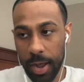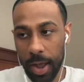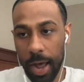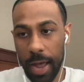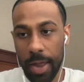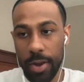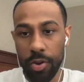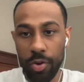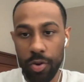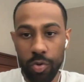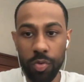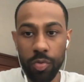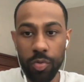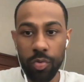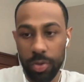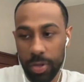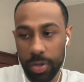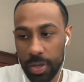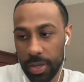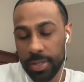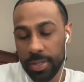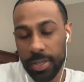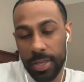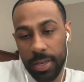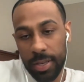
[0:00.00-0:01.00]
I knew
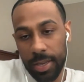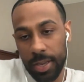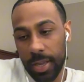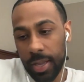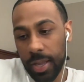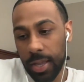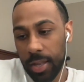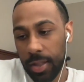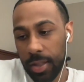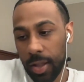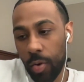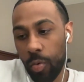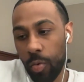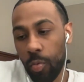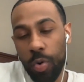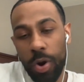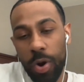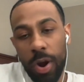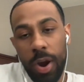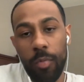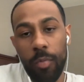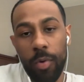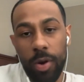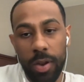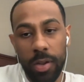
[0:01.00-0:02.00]
again like
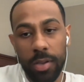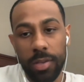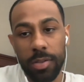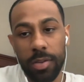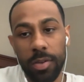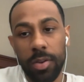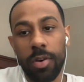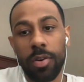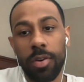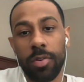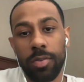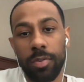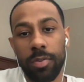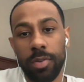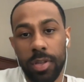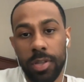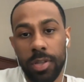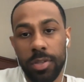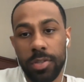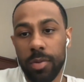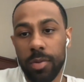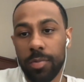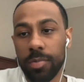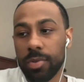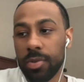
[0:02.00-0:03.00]
where I wanted to go in
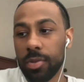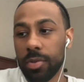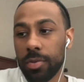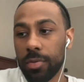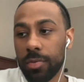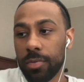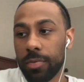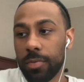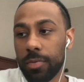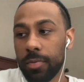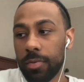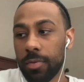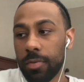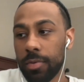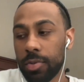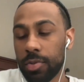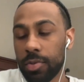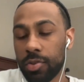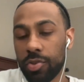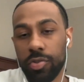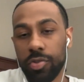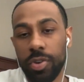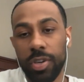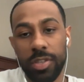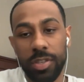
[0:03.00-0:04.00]
terms of
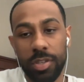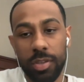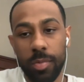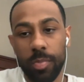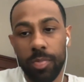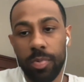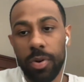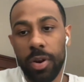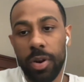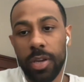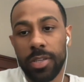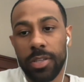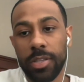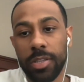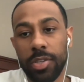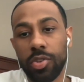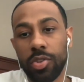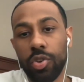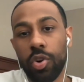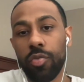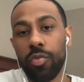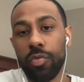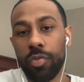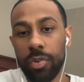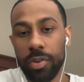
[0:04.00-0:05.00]
trusting the process
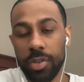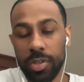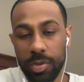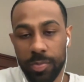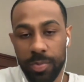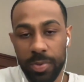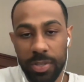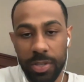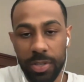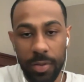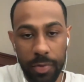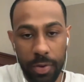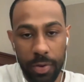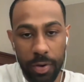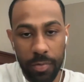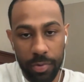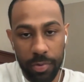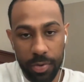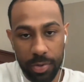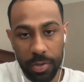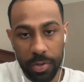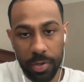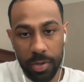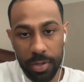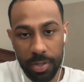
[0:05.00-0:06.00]
over specific
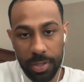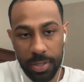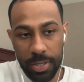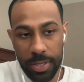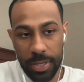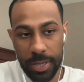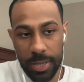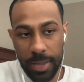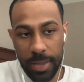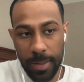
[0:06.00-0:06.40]
results.